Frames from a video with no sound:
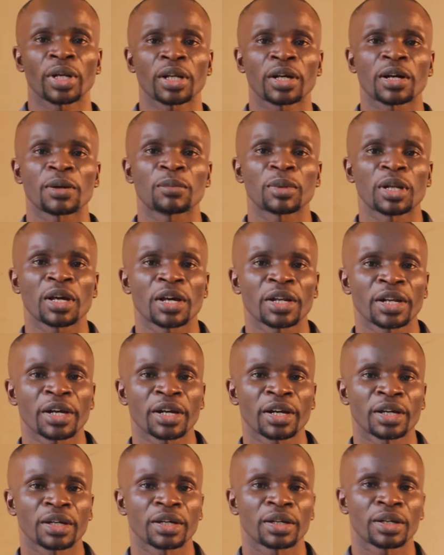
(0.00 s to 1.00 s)
Welcome,
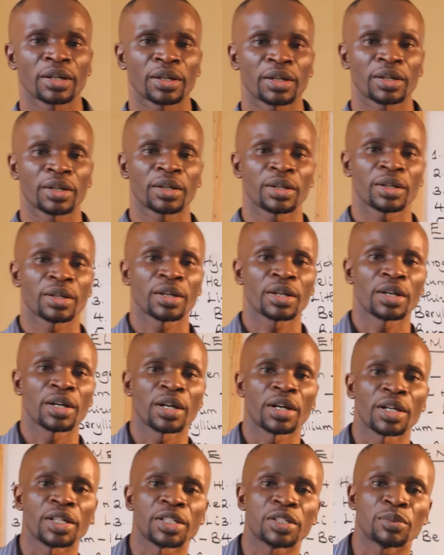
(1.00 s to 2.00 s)
learner.
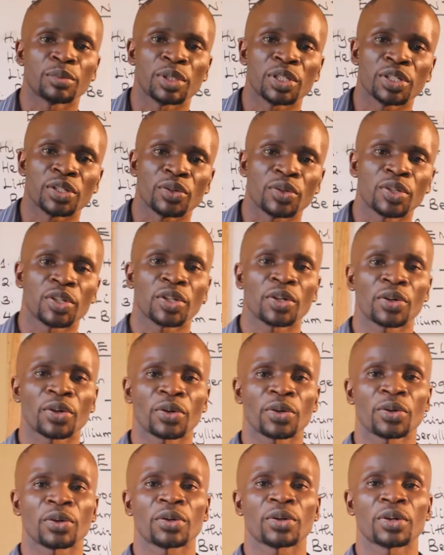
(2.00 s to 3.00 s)
It's Mr.
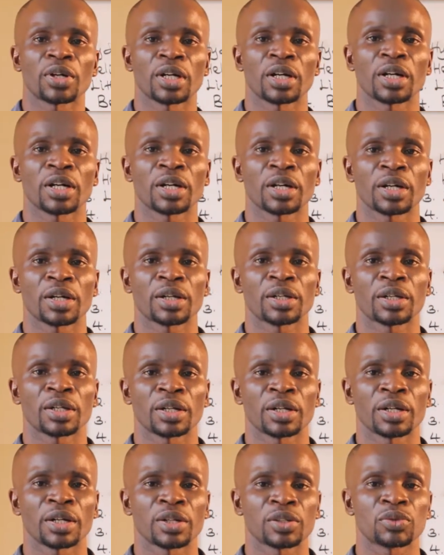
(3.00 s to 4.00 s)
Dingo.
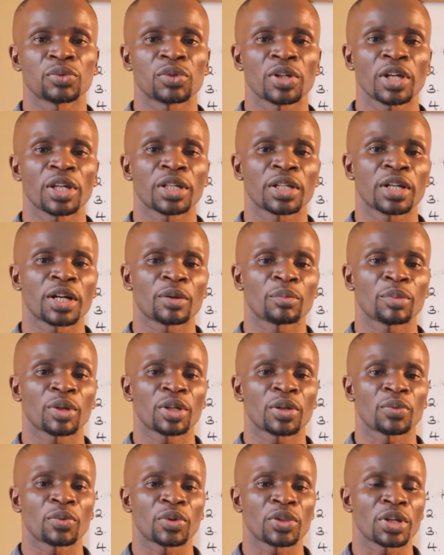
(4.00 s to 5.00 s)
Today
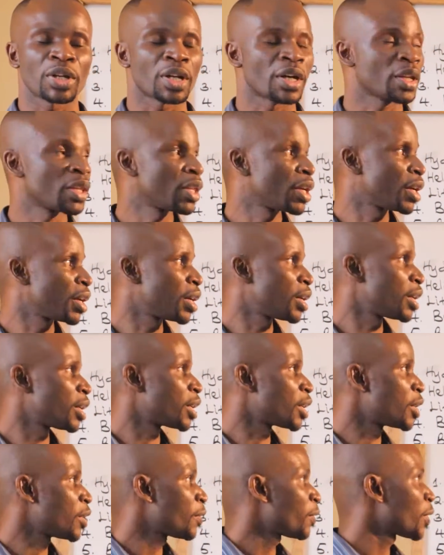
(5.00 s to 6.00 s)
coming with another
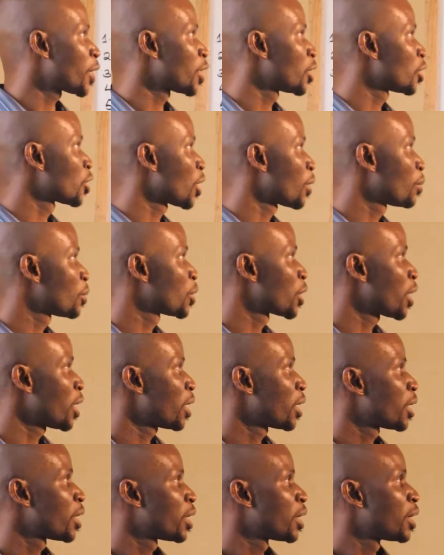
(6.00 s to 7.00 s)
different chapter.
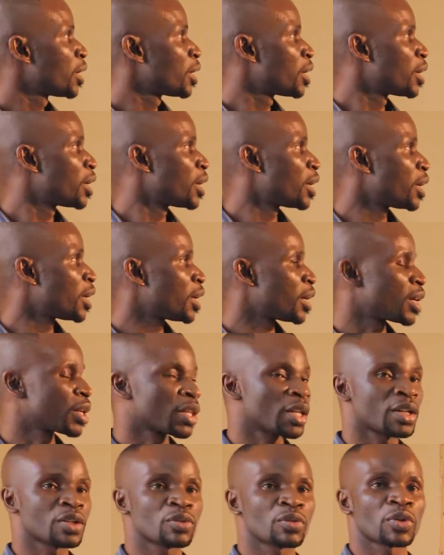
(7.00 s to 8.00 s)

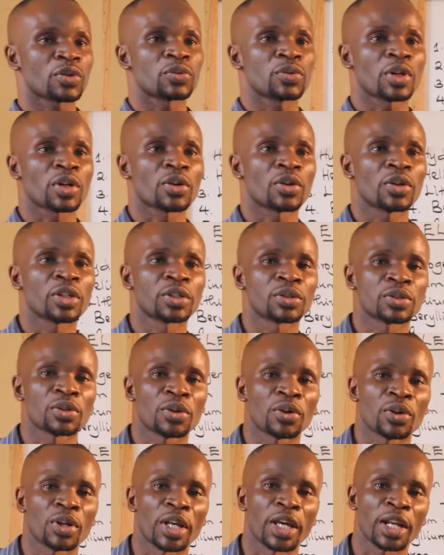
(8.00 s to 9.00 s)
That's what we are calling
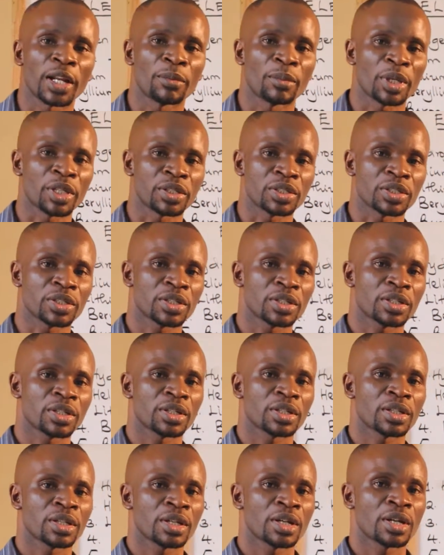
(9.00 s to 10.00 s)
elements.
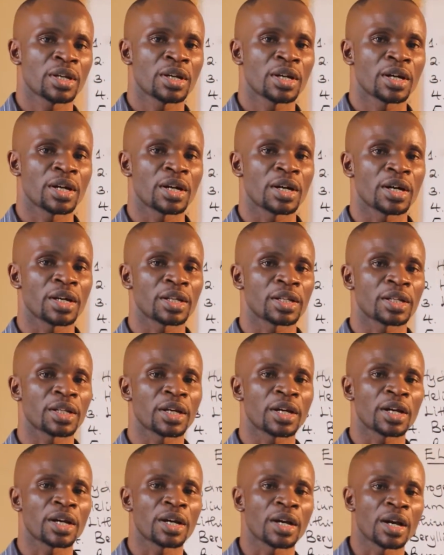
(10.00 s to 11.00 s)
And
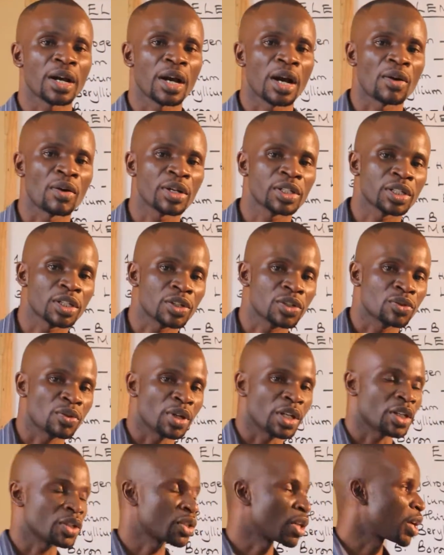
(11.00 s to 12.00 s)
I want us to
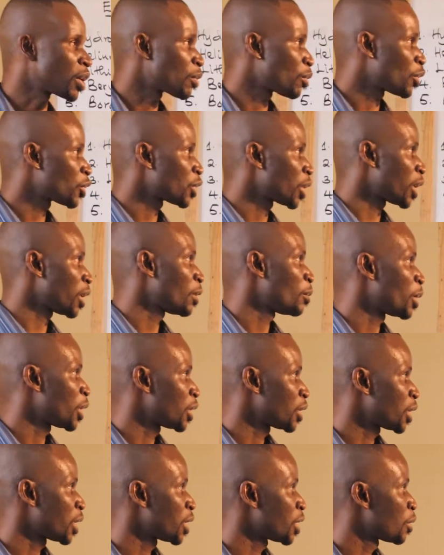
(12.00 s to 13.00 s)
understand what
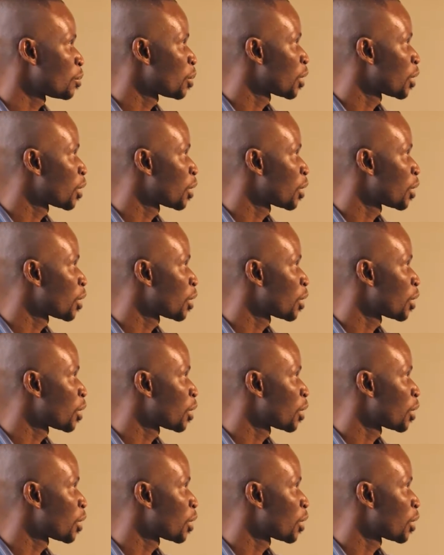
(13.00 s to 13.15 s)
element is.